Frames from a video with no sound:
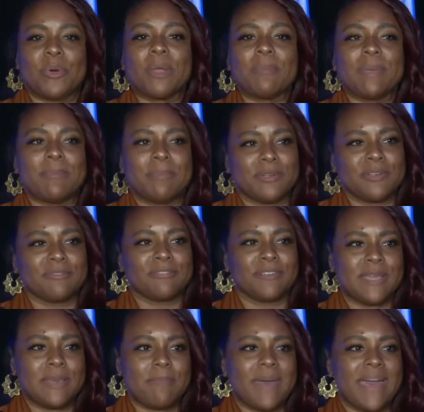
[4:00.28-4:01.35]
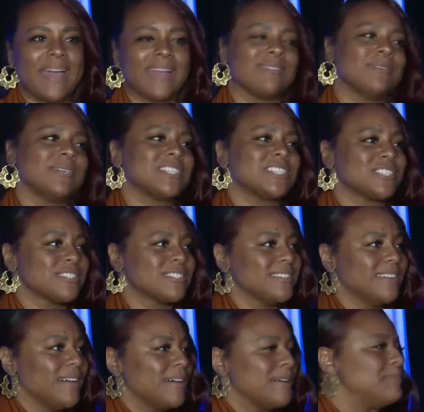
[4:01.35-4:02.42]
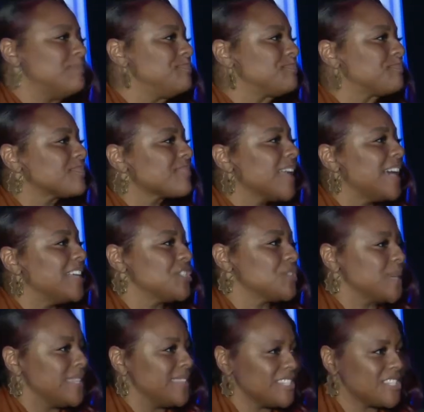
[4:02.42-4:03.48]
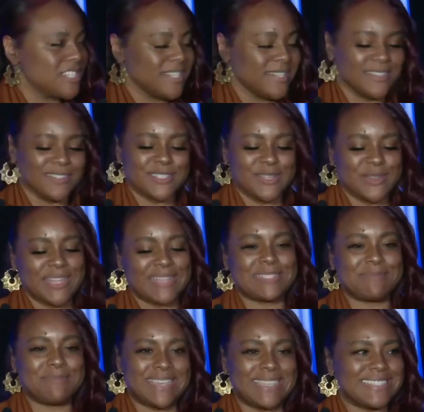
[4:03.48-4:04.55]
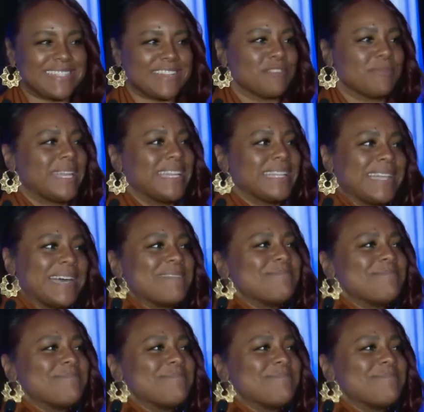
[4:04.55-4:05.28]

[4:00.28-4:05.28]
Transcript: member for MPAC, which um, I joined this year. So that's amazing. Everybody clap.